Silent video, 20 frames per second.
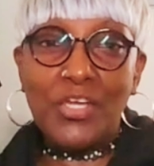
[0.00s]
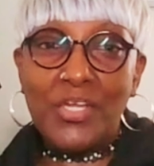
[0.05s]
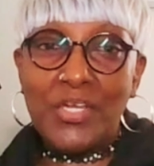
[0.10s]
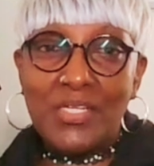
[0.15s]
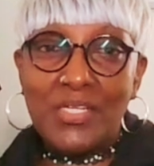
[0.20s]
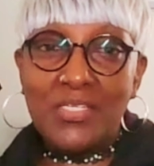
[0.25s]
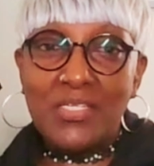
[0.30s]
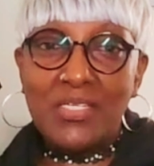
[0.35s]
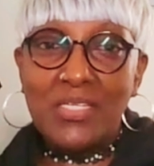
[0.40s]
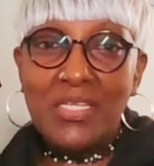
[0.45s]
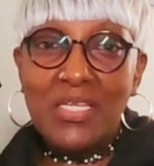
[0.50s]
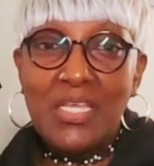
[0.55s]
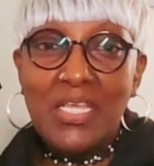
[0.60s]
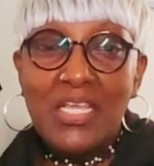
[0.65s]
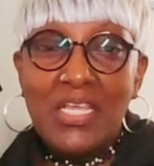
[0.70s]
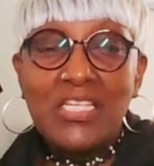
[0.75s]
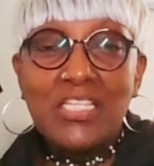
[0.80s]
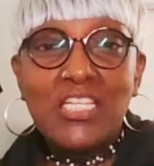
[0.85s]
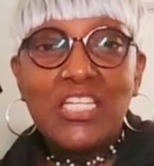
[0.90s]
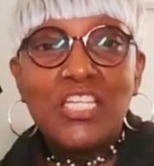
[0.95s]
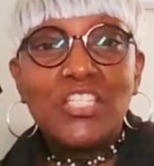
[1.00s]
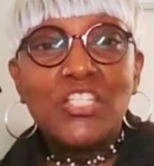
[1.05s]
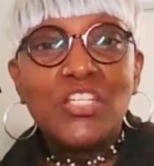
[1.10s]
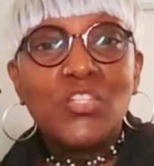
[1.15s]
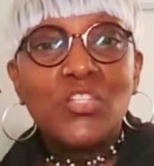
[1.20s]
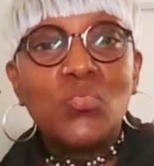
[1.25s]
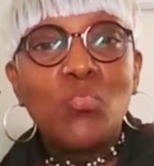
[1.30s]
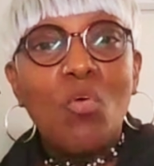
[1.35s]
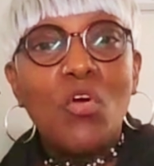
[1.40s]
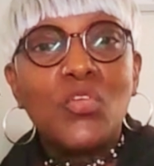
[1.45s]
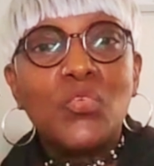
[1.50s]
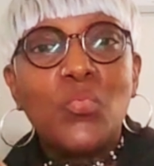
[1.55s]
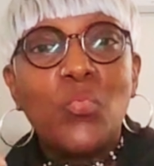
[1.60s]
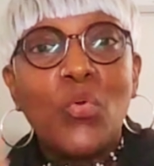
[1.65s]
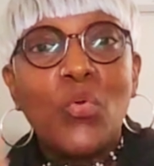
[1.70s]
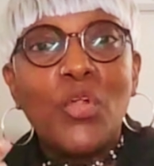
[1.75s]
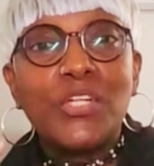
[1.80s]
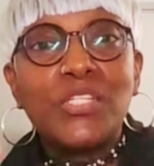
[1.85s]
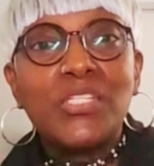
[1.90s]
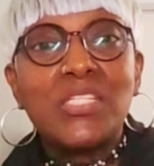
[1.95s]
it. Teachers want
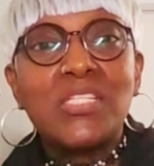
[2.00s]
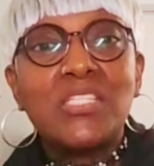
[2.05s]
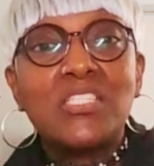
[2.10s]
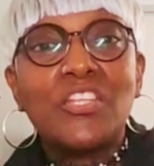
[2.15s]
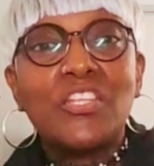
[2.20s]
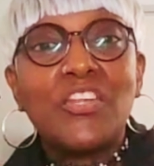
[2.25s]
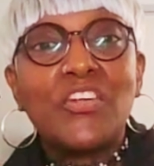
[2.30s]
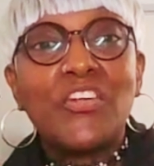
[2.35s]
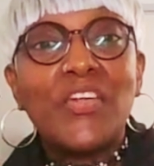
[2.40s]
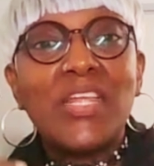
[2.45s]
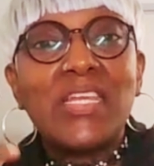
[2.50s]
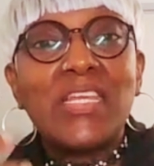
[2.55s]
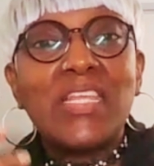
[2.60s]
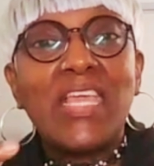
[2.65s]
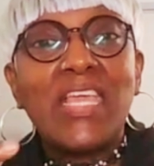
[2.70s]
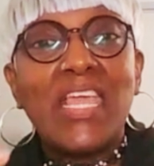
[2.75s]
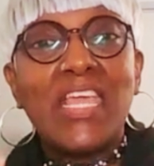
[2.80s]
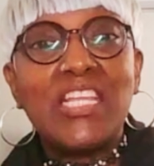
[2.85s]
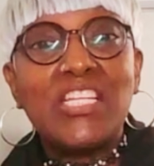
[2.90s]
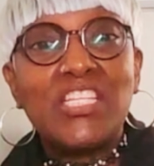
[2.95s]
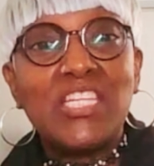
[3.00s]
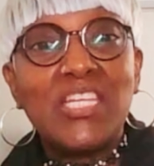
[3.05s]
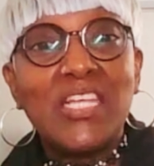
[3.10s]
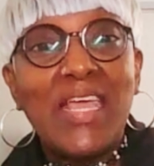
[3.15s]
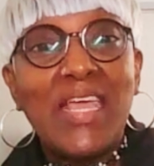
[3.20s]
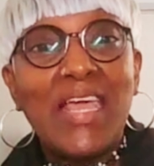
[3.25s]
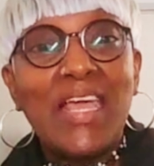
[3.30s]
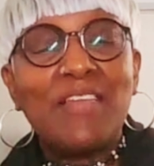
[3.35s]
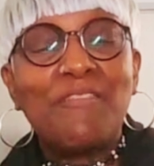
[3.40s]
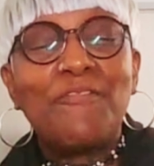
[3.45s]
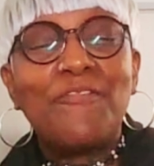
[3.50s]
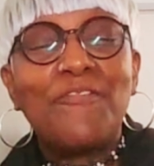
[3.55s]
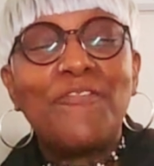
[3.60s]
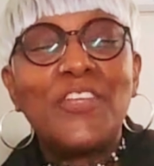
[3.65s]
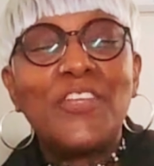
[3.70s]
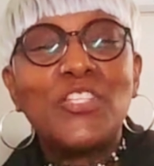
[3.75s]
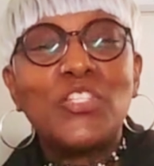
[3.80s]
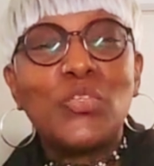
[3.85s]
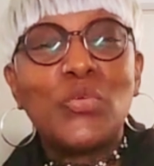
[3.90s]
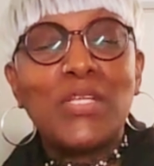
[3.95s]
worksheets that are engaging and
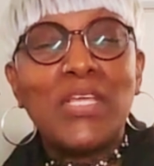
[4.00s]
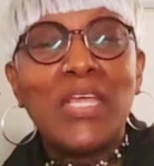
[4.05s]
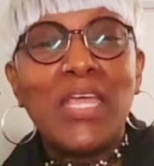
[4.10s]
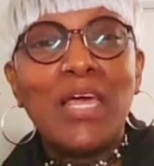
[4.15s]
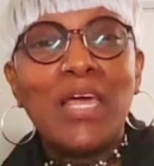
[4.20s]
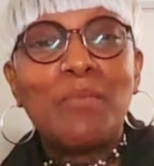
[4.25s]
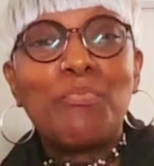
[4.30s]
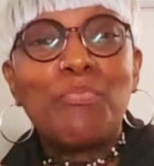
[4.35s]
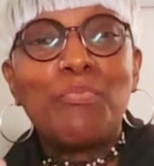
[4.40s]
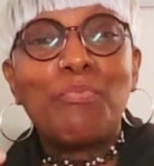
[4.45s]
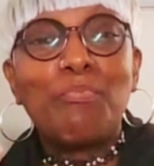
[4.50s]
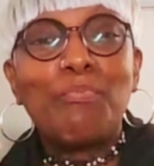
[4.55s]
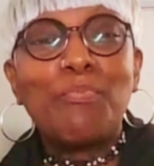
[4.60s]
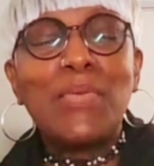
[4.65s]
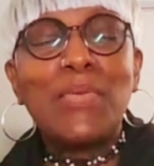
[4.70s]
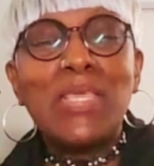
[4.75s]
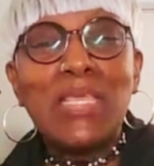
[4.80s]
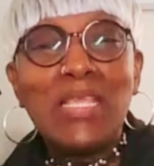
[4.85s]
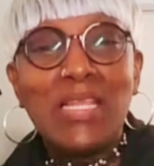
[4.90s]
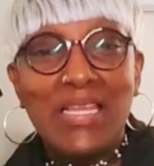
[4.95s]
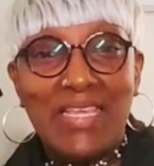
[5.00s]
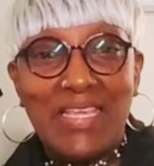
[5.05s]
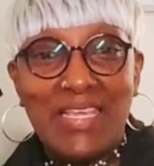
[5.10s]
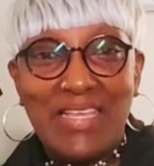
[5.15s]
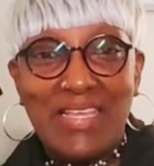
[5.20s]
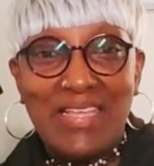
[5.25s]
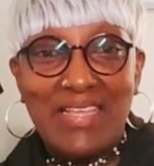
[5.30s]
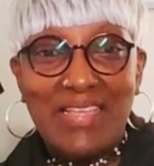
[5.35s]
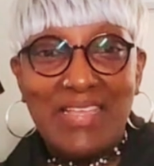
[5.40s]
visually appealing.